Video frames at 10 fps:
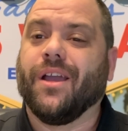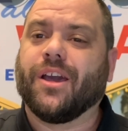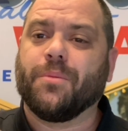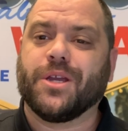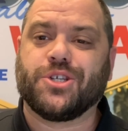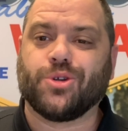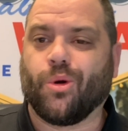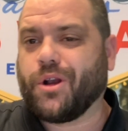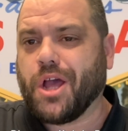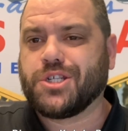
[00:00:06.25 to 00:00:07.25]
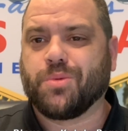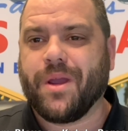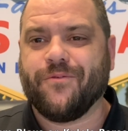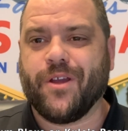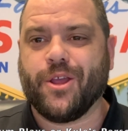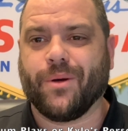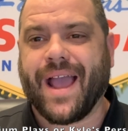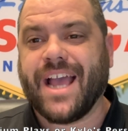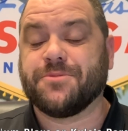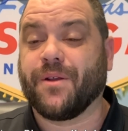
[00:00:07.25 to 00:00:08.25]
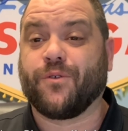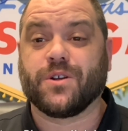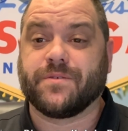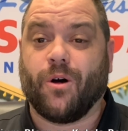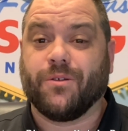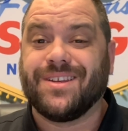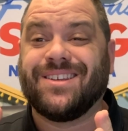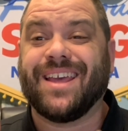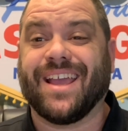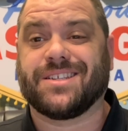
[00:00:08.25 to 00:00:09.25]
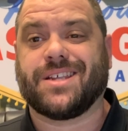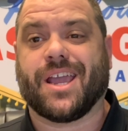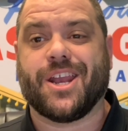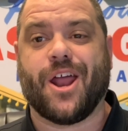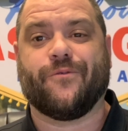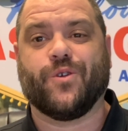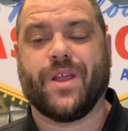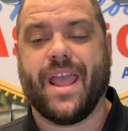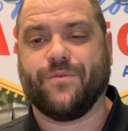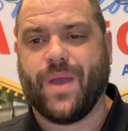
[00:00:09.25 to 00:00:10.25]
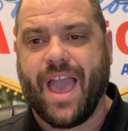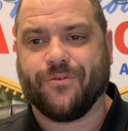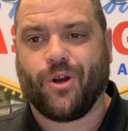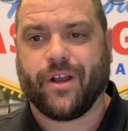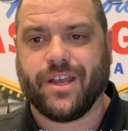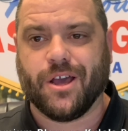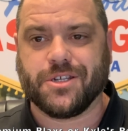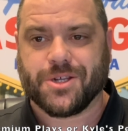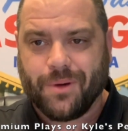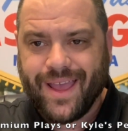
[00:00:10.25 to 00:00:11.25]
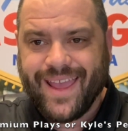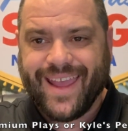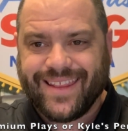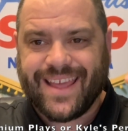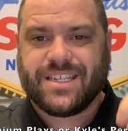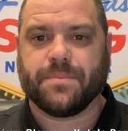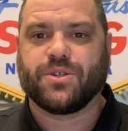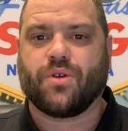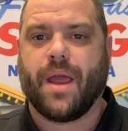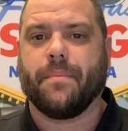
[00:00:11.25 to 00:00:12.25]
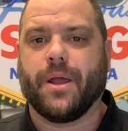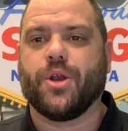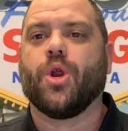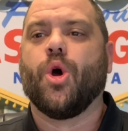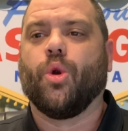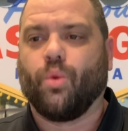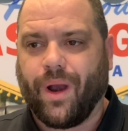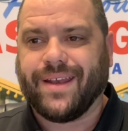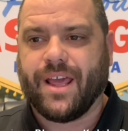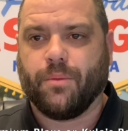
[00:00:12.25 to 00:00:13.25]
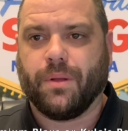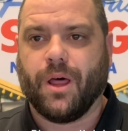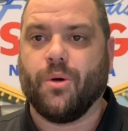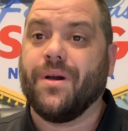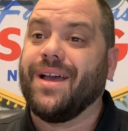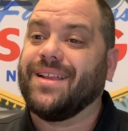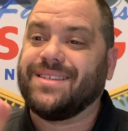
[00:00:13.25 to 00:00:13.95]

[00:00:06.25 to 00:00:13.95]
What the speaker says: Going to be a short, sweet video, guys. But first of all, take a second out of your day. If you haven't already done so, hit that subscribe button right down below.